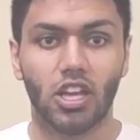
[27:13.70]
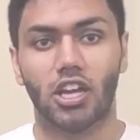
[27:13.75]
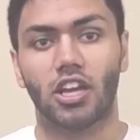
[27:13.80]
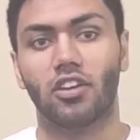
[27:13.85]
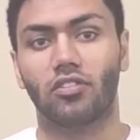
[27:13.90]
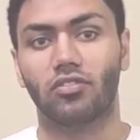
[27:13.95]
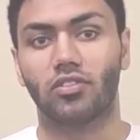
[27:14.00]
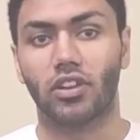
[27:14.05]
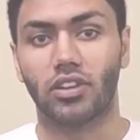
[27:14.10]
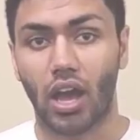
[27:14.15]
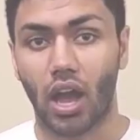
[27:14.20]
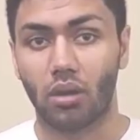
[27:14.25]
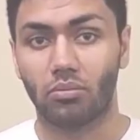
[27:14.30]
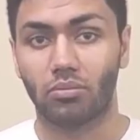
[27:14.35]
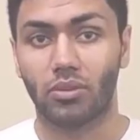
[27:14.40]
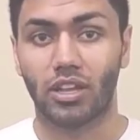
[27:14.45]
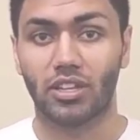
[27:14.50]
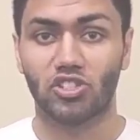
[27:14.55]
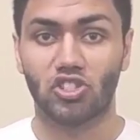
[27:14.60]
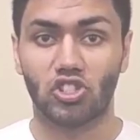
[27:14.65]
If the
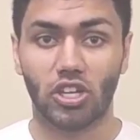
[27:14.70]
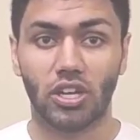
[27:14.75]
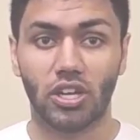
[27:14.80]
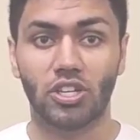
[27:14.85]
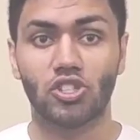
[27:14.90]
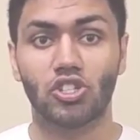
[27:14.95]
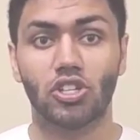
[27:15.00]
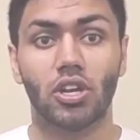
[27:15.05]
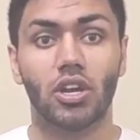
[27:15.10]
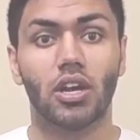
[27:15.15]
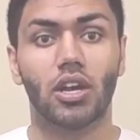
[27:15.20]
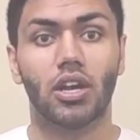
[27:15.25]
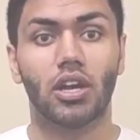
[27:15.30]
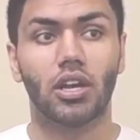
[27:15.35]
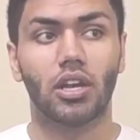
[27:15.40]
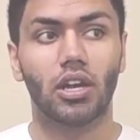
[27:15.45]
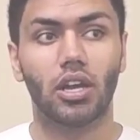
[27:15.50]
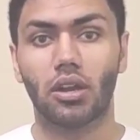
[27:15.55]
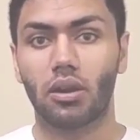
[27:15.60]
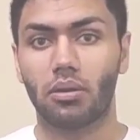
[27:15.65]
timelines change,
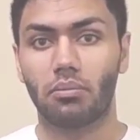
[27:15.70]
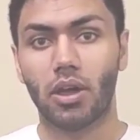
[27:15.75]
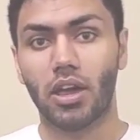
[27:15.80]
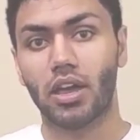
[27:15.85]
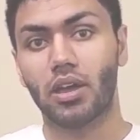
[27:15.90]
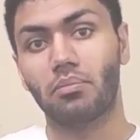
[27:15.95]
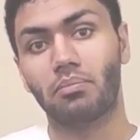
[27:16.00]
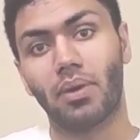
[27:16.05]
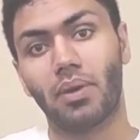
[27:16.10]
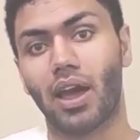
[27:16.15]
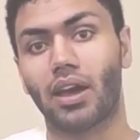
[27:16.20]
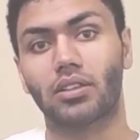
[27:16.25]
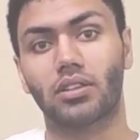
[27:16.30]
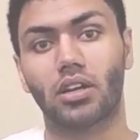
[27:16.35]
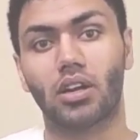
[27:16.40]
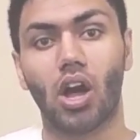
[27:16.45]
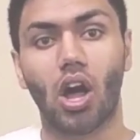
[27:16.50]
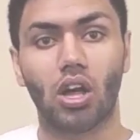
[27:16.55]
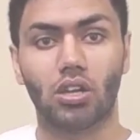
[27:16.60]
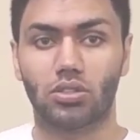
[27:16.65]
it may impact the
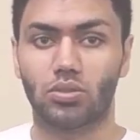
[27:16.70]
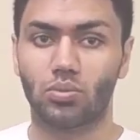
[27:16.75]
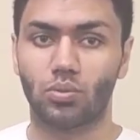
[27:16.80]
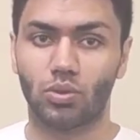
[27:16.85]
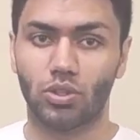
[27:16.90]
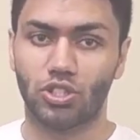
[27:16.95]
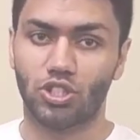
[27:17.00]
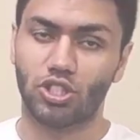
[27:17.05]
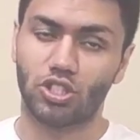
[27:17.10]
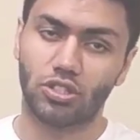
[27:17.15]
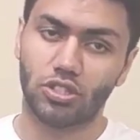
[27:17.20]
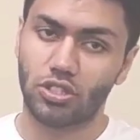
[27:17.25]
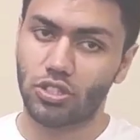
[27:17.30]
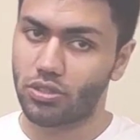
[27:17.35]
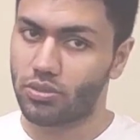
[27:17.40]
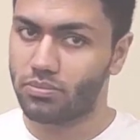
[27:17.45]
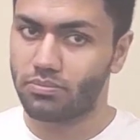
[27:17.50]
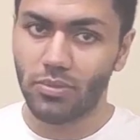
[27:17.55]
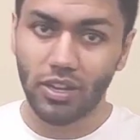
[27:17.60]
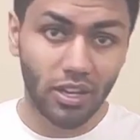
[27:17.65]
cost,
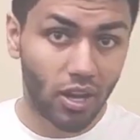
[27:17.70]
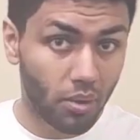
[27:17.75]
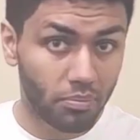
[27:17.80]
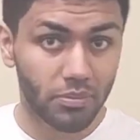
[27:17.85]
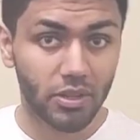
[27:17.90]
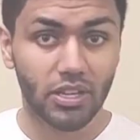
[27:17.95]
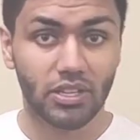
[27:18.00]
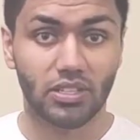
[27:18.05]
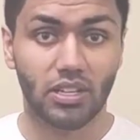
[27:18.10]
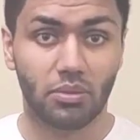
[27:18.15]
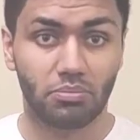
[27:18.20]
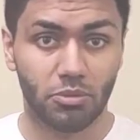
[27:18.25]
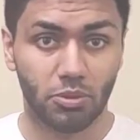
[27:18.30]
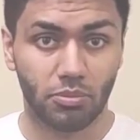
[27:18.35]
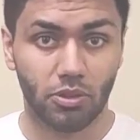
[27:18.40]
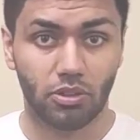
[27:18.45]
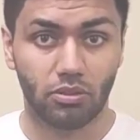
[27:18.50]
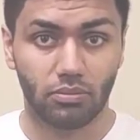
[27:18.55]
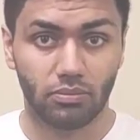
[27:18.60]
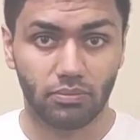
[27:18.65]
which may not be
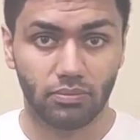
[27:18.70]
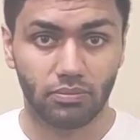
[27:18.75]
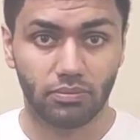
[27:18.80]
acceptable.